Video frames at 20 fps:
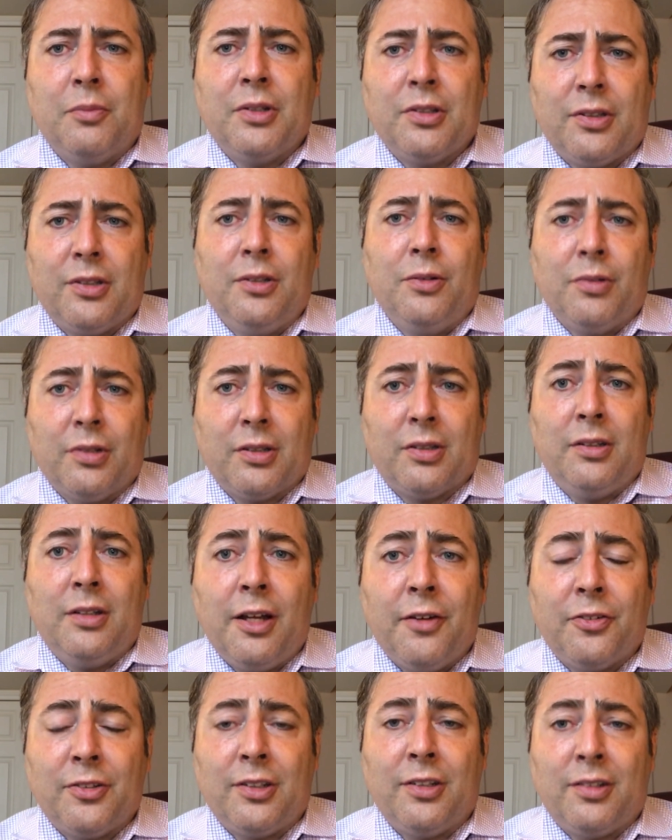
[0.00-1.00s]
the serious
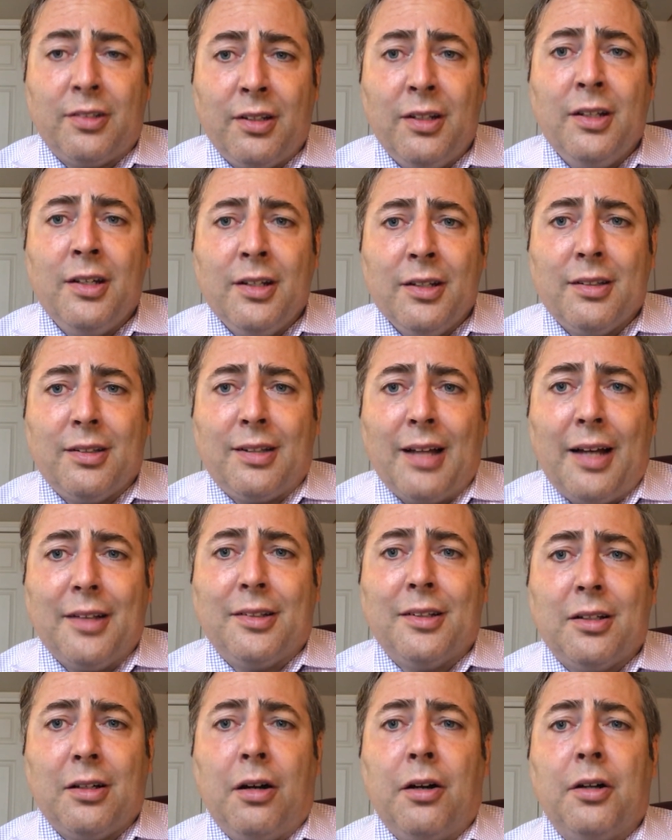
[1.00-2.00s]
nefesh
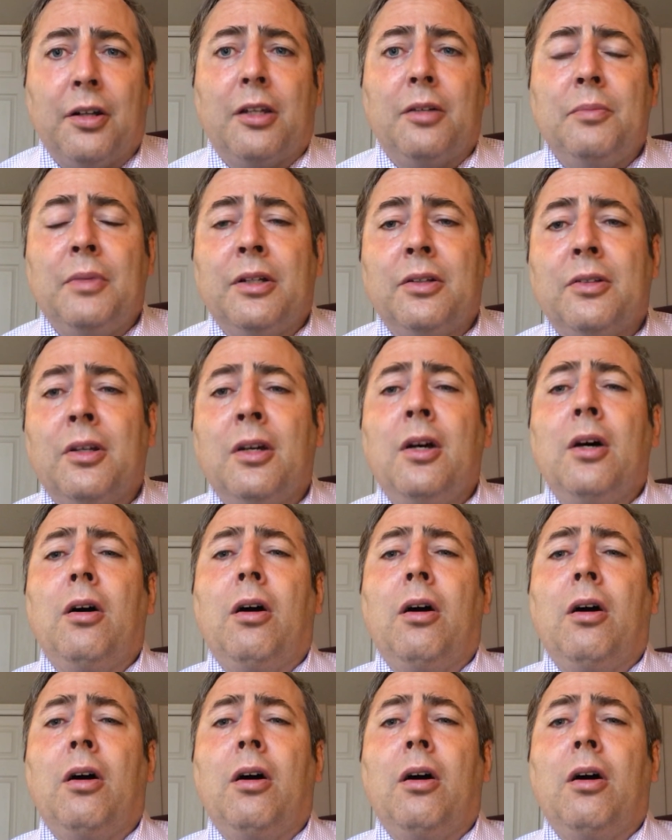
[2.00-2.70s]
tzaddik argument.